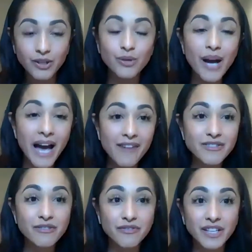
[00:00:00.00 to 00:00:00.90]
You have
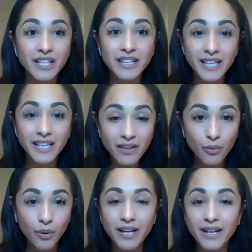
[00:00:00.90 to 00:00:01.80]
to feed the other
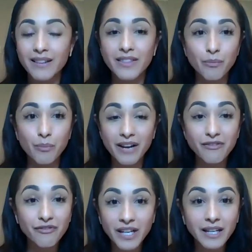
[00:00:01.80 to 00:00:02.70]
one. And by
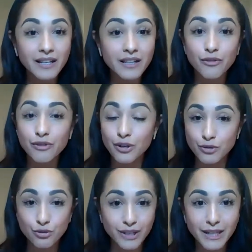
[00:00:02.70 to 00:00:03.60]
feeding your
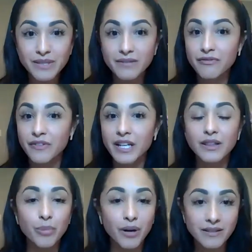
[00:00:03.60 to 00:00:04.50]
dreams and feeding the
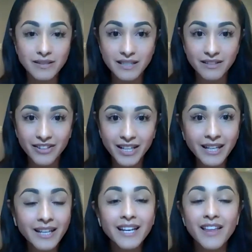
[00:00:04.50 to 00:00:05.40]
positivity,
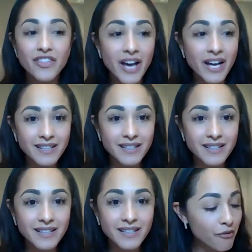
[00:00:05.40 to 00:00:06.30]
that's going to
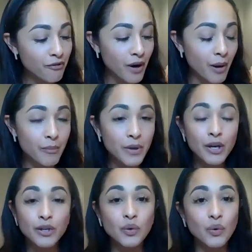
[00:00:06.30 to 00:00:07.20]
come from
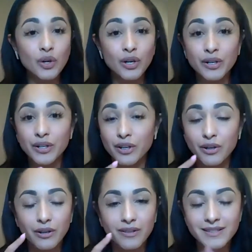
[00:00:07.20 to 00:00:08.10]
your
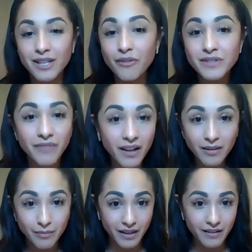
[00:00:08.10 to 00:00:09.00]

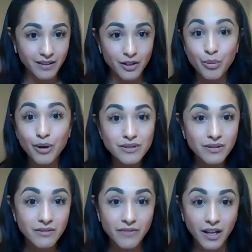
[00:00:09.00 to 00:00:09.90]
self-development and your
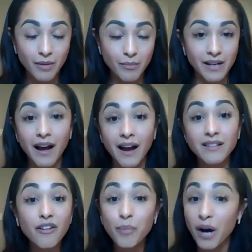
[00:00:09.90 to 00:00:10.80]
personal development. I
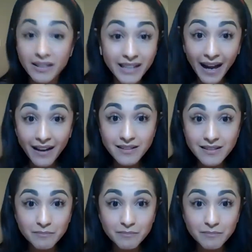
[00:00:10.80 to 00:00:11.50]
love podcasts.